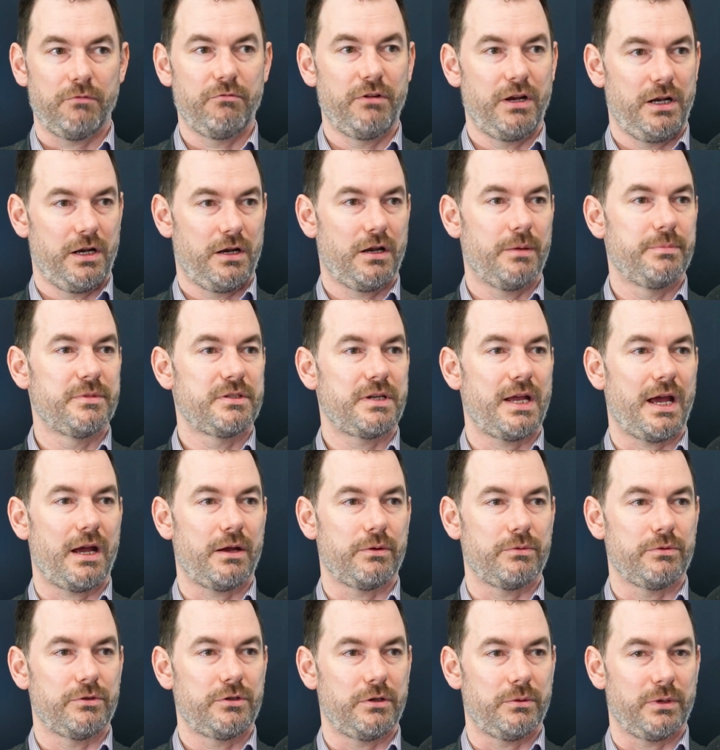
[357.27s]
really comes
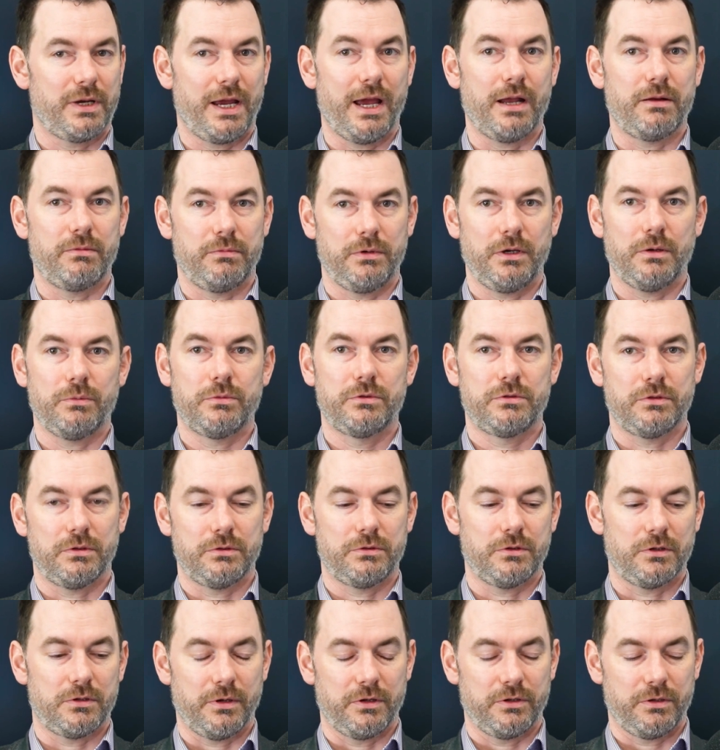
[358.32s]
down to, again,
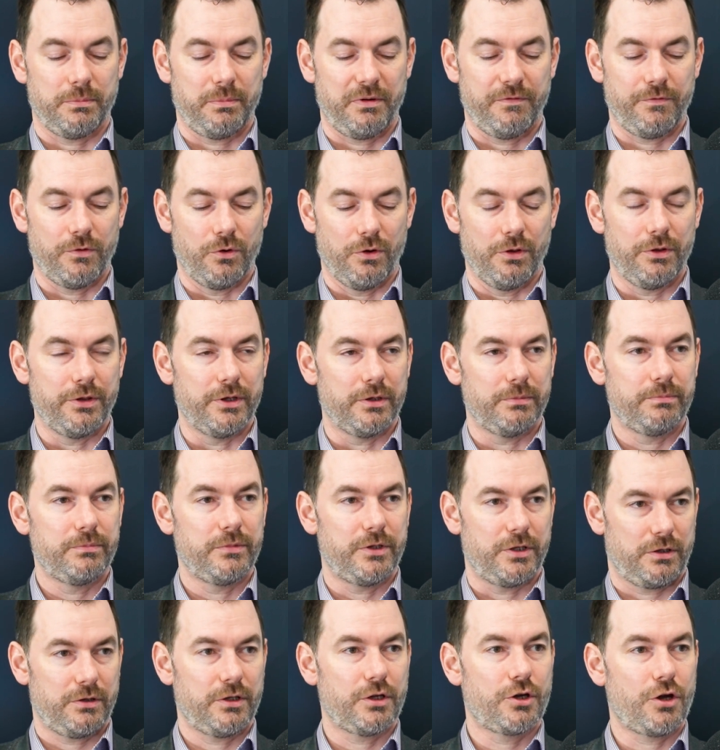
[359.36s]
before, the
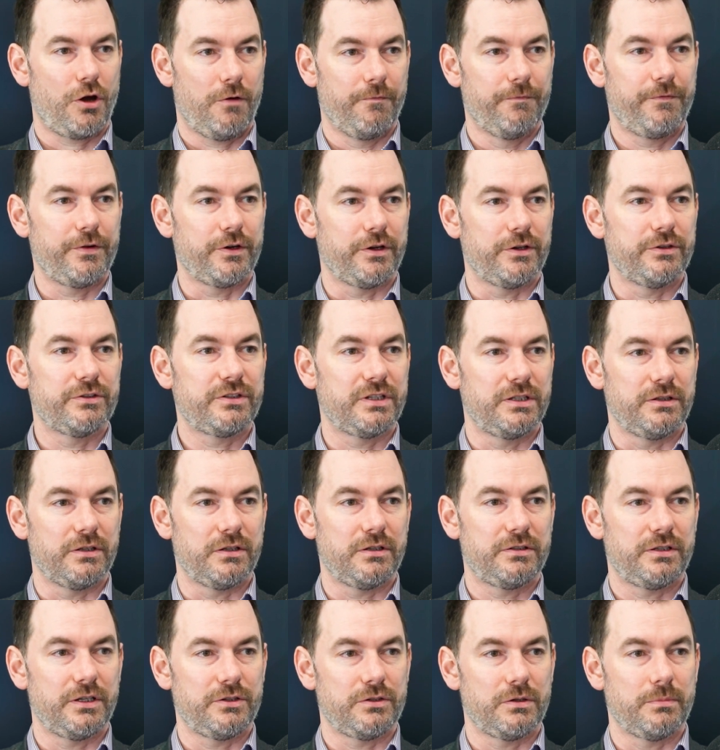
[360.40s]
confidence in the
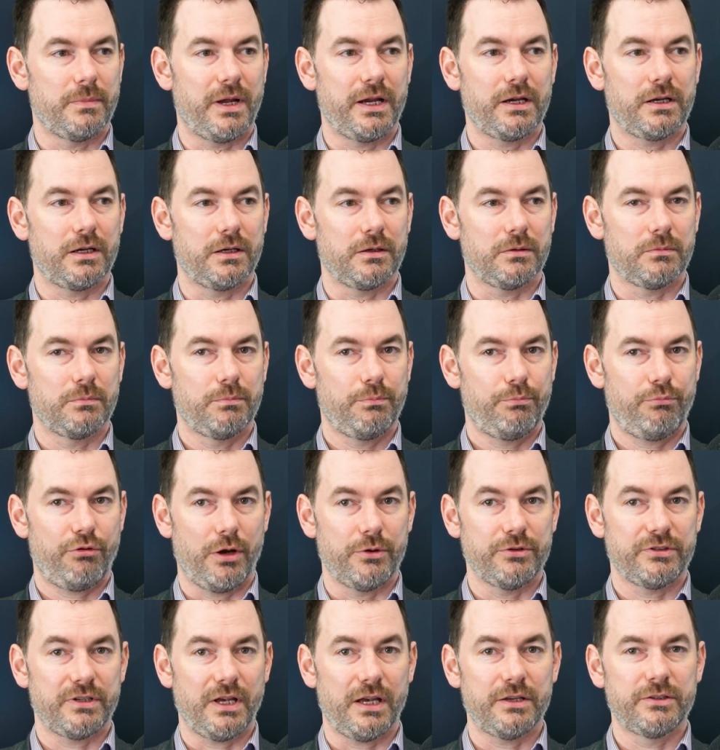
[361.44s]
decision-making
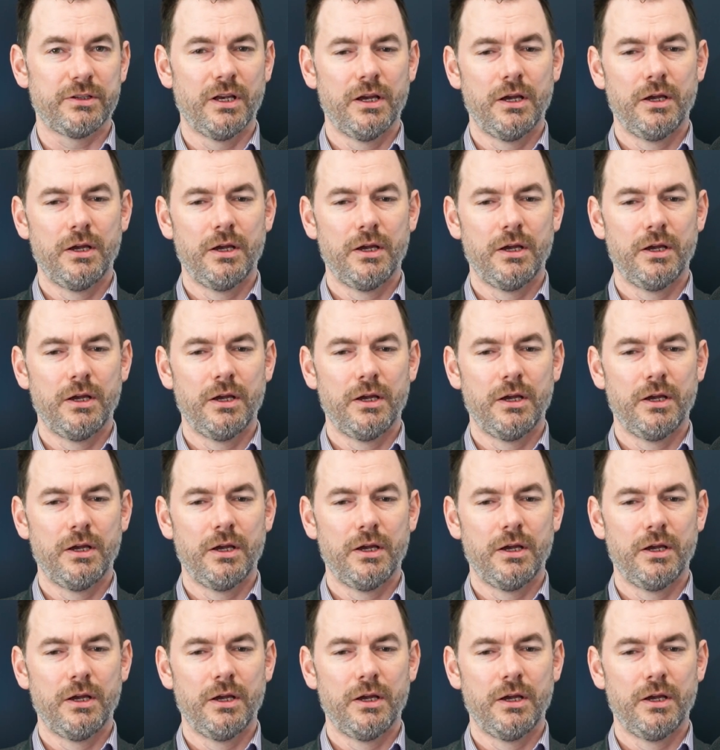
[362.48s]
process,